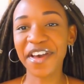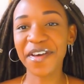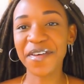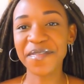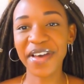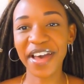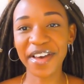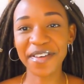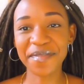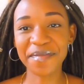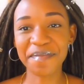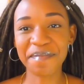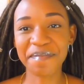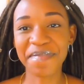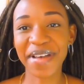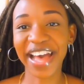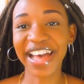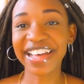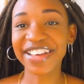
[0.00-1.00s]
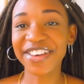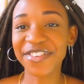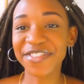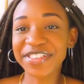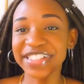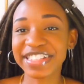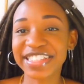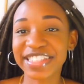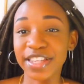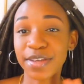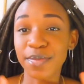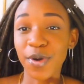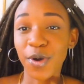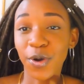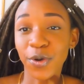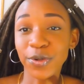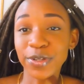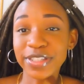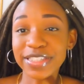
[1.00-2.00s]
Tfam, I'm back with some
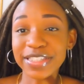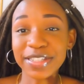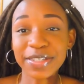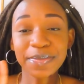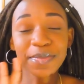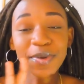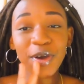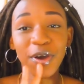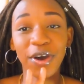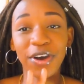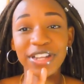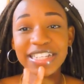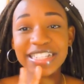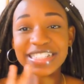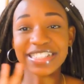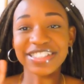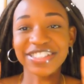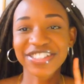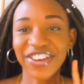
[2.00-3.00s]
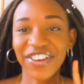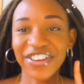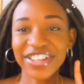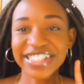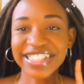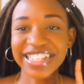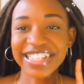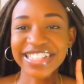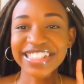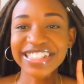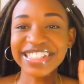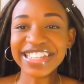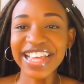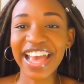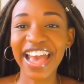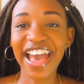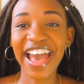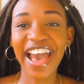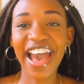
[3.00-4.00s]
wholesome college content.
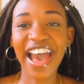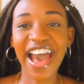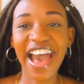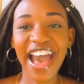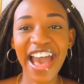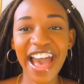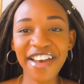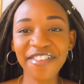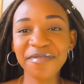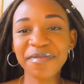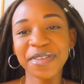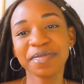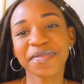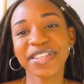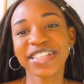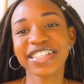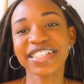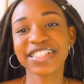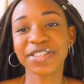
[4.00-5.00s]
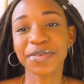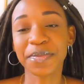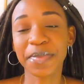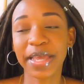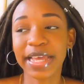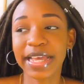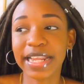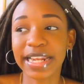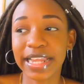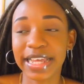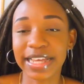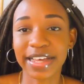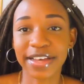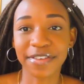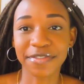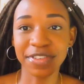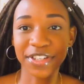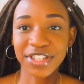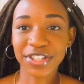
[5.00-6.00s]
I've been meaning to make like
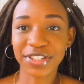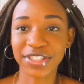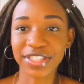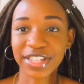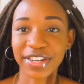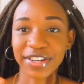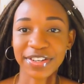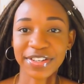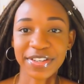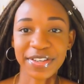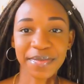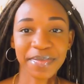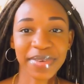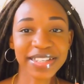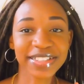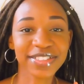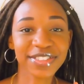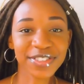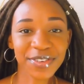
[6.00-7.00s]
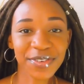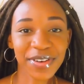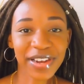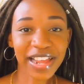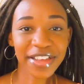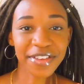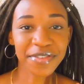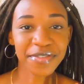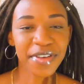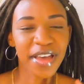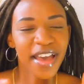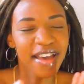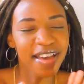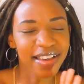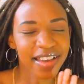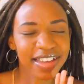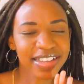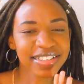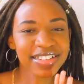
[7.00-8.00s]
a video surrounding my school life,
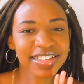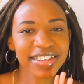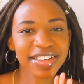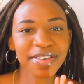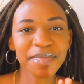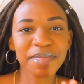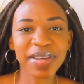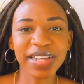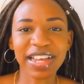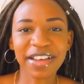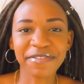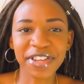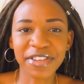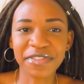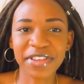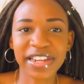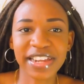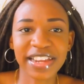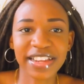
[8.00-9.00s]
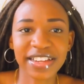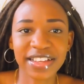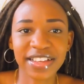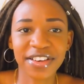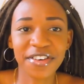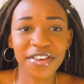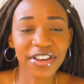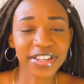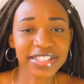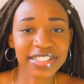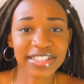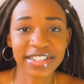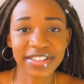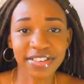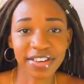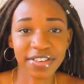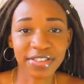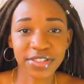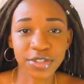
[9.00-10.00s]
kinda, but I've never like gotten
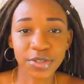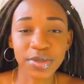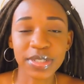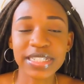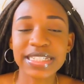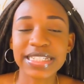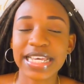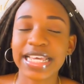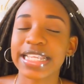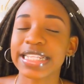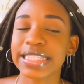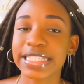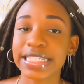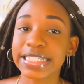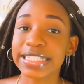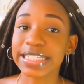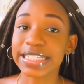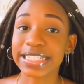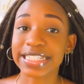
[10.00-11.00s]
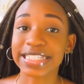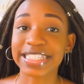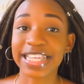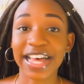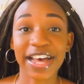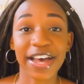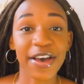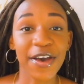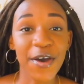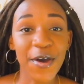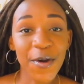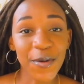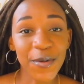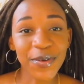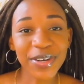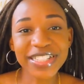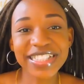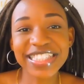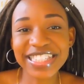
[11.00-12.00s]
around to it. And this is a
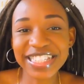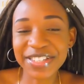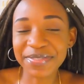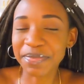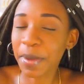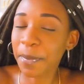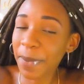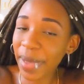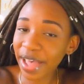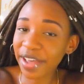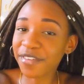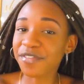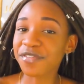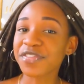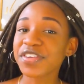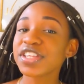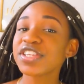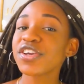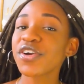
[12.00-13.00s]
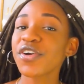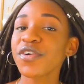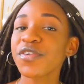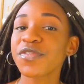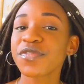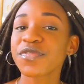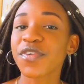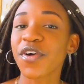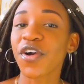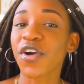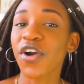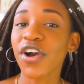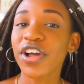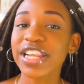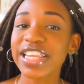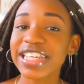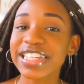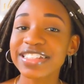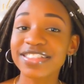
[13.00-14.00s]
what's in my bag video for
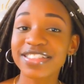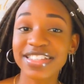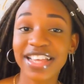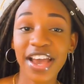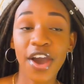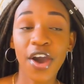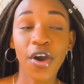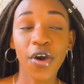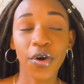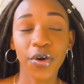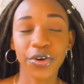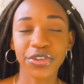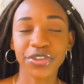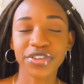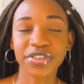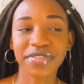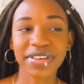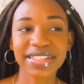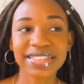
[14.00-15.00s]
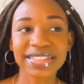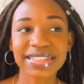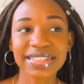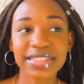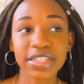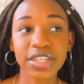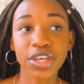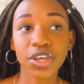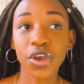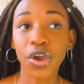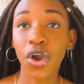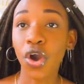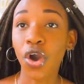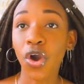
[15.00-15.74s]
college or university